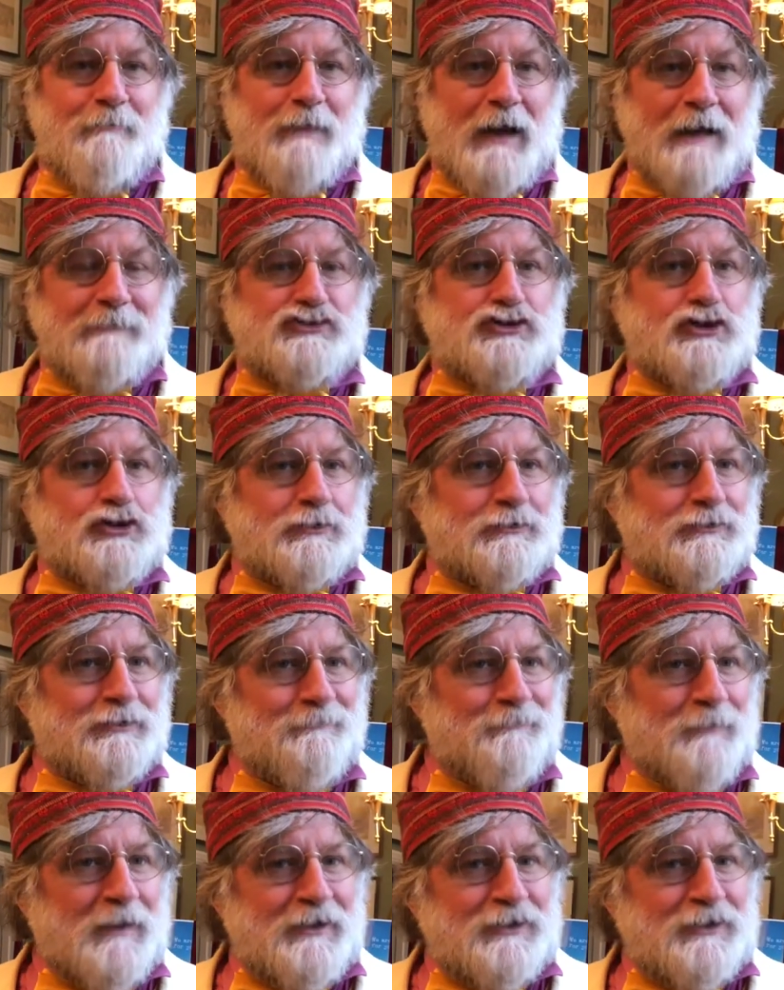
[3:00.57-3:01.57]
I mean, she could,
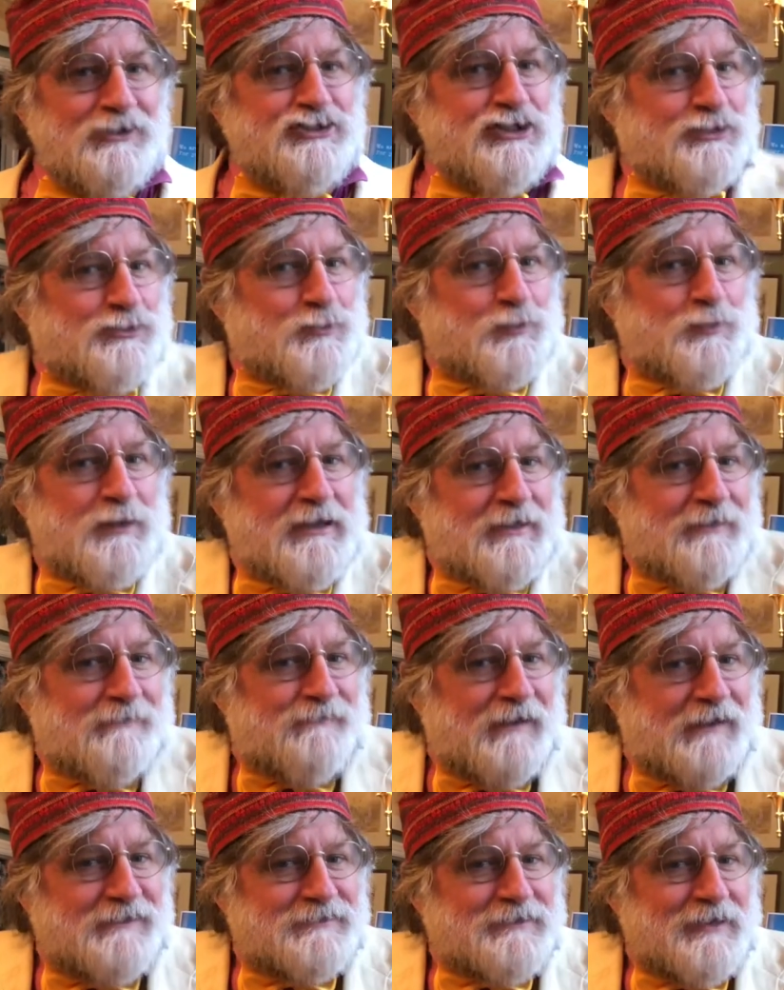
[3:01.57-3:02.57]
she could
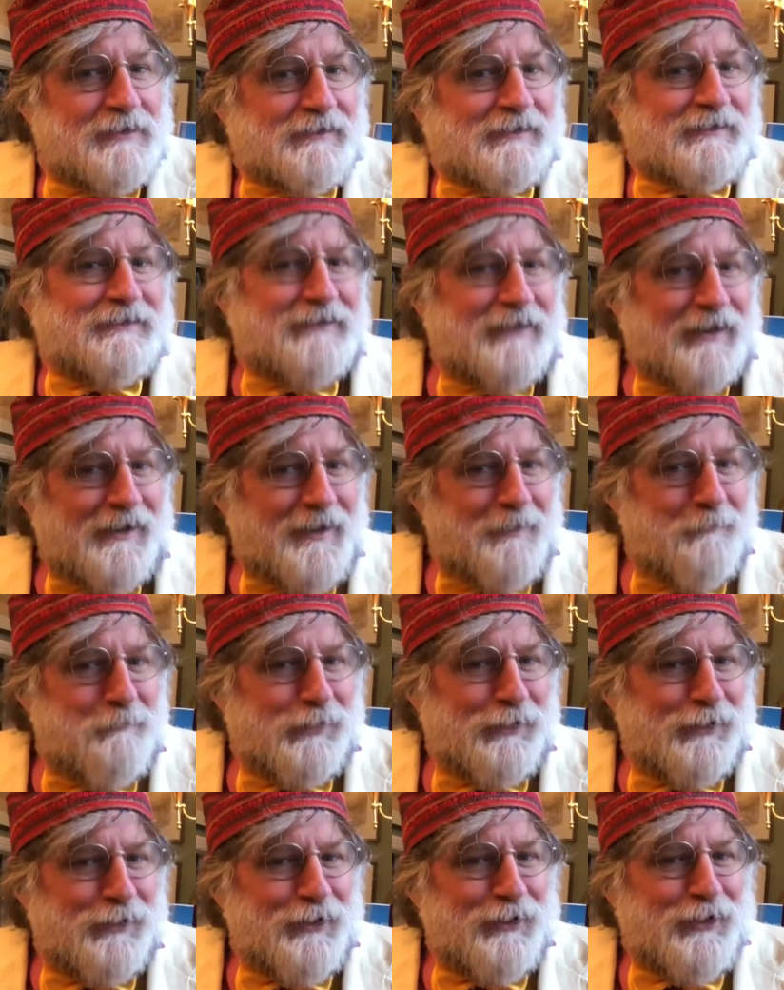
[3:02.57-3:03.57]
reinvent her
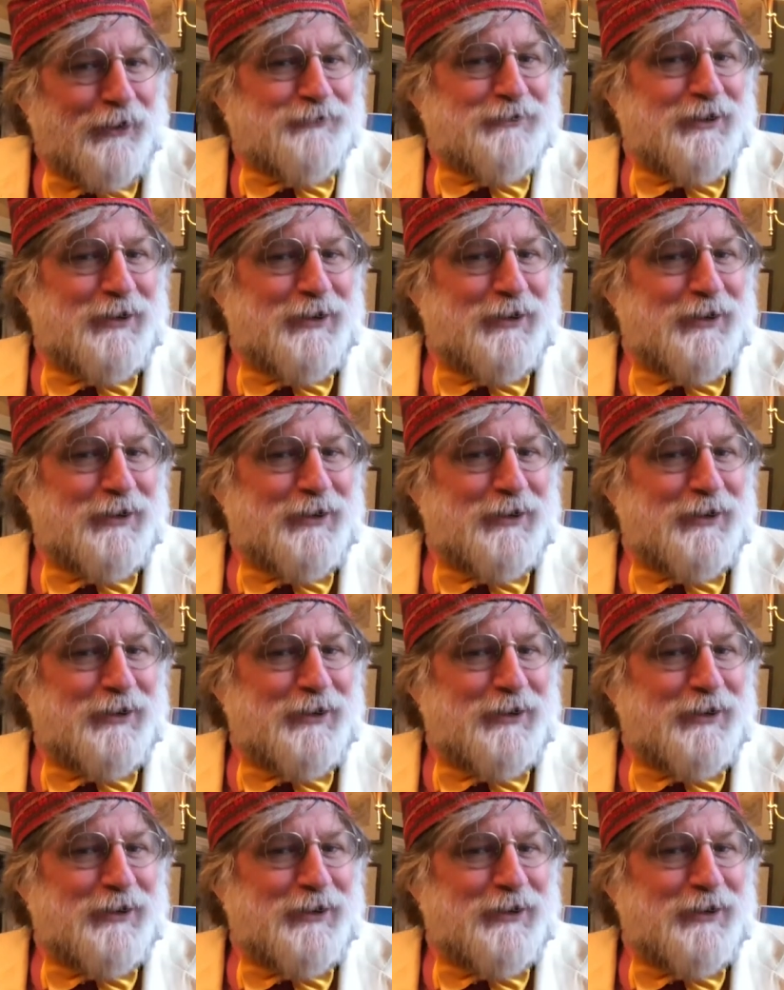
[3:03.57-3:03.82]
club on